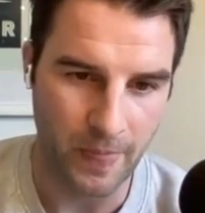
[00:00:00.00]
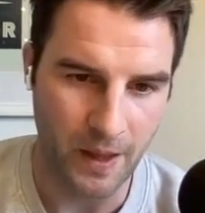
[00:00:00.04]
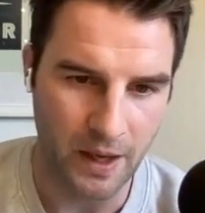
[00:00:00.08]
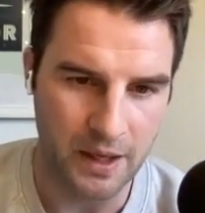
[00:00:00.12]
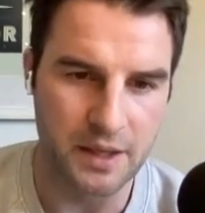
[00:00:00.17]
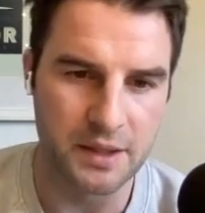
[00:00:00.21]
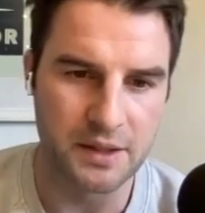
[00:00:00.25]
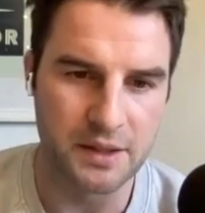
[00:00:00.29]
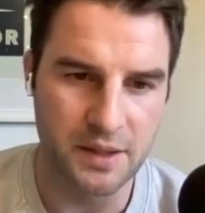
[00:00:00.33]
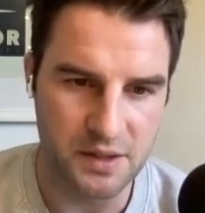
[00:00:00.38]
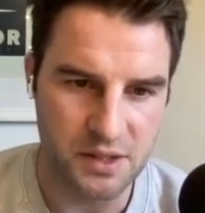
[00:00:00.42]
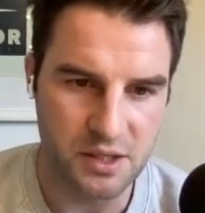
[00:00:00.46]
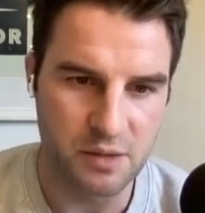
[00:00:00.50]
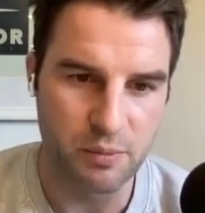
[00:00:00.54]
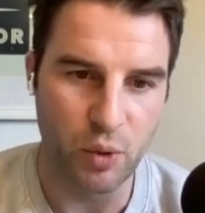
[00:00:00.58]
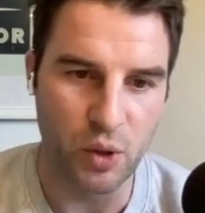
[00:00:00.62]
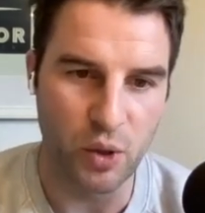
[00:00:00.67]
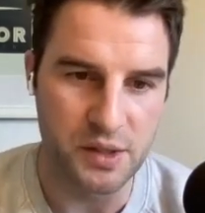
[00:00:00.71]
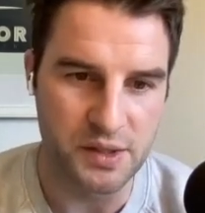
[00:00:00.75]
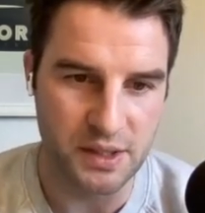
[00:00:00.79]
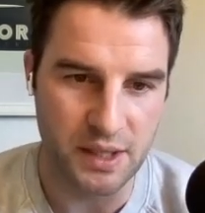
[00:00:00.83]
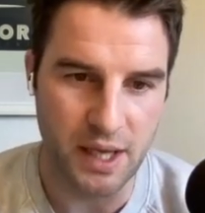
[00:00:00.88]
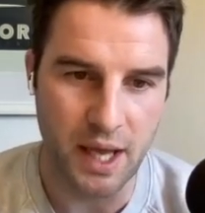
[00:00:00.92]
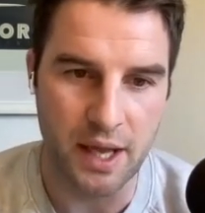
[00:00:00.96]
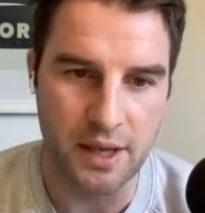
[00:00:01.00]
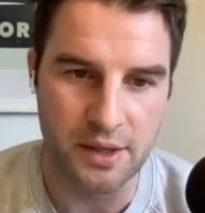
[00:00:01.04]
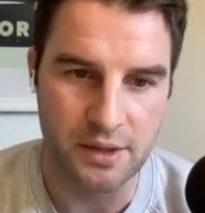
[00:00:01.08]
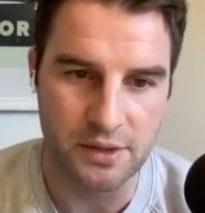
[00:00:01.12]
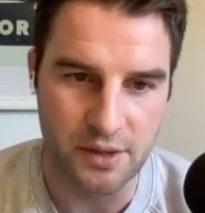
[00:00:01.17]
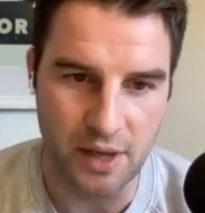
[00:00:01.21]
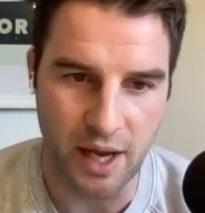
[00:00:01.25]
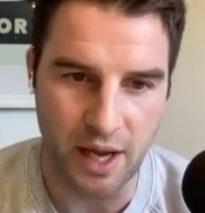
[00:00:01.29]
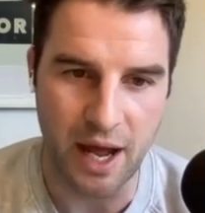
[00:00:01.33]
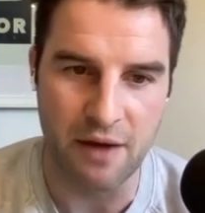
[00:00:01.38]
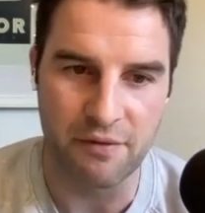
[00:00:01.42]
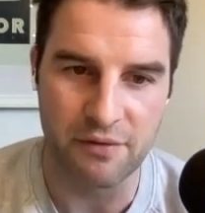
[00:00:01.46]
and a disappointing end
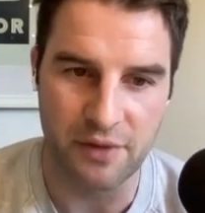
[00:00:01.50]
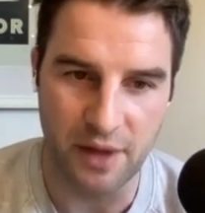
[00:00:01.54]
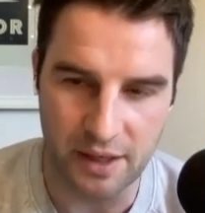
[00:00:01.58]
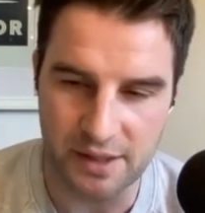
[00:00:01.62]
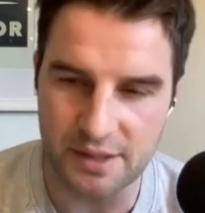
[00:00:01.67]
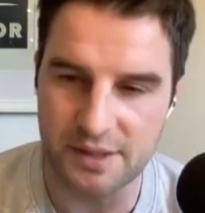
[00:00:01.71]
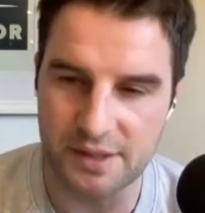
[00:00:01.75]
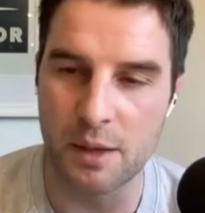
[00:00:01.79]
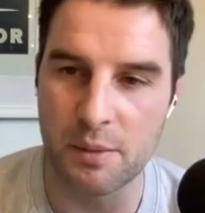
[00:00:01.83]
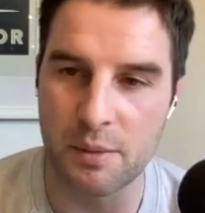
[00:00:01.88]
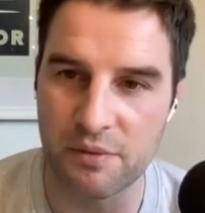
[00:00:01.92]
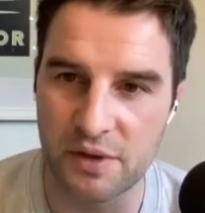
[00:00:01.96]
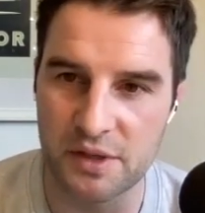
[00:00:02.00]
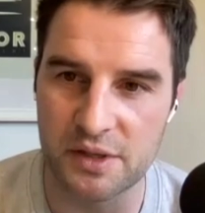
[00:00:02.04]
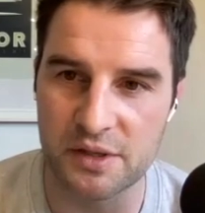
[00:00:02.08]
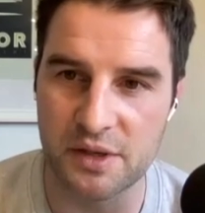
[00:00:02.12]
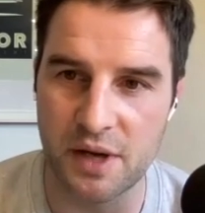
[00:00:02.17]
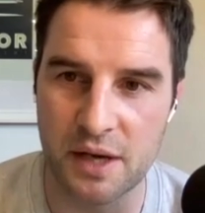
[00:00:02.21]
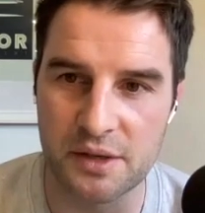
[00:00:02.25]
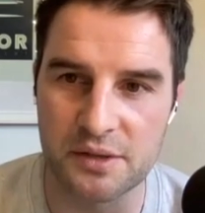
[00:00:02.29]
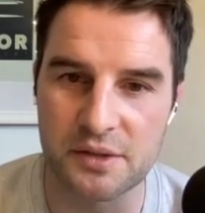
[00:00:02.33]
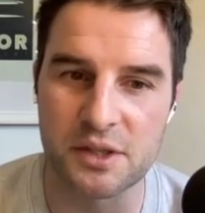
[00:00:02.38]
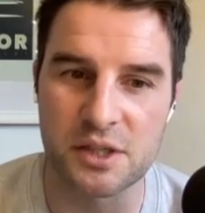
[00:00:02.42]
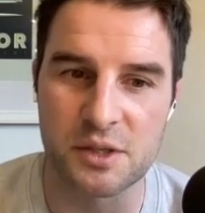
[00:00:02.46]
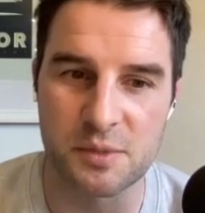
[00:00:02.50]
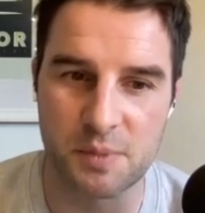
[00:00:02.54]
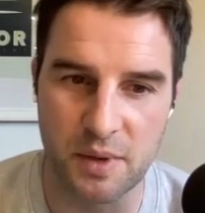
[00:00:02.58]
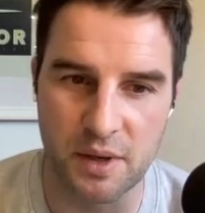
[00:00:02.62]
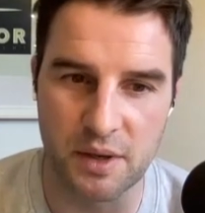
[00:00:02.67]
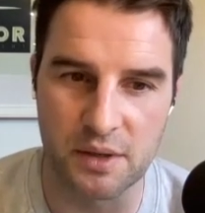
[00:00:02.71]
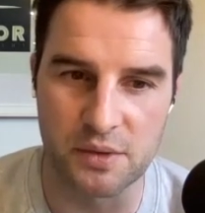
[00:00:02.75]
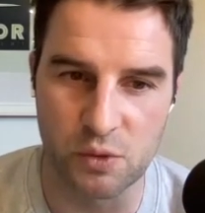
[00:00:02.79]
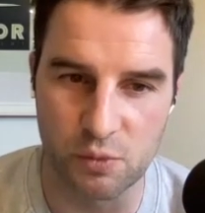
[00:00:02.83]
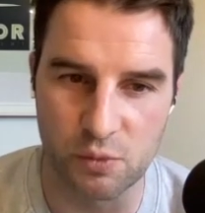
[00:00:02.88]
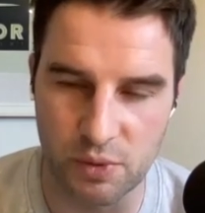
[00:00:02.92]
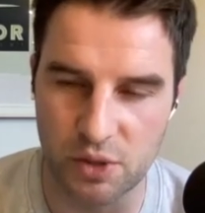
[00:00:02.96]
to have that type of international
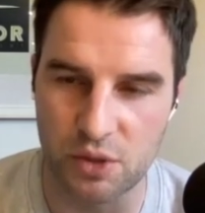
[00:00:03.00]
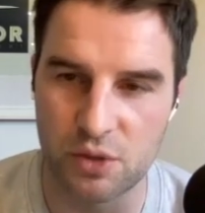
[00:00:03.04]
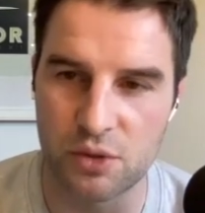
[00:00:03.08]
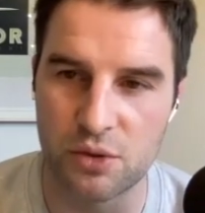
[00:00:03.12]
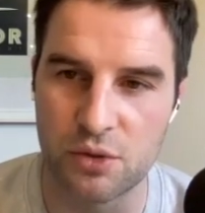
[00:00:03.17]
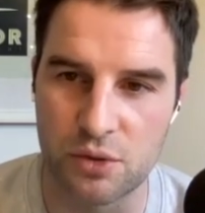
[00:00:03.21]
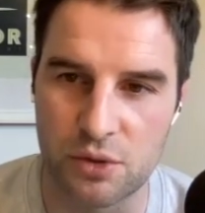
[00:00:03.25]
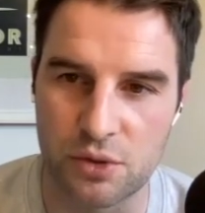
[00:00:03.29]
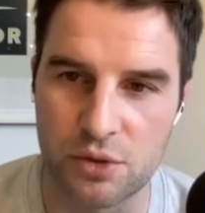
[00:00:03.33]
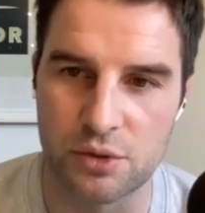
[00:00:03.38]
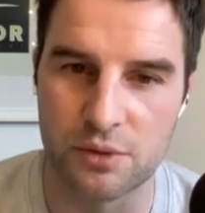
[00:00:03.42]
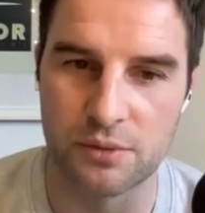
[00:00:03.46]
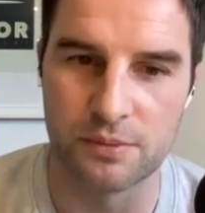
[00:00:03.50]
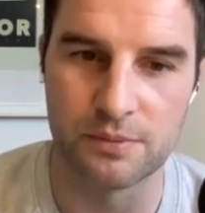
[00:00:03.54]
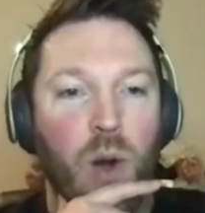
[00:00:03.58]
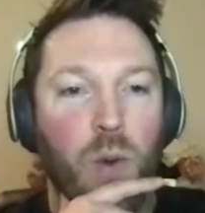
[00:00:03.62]
experience would be huge.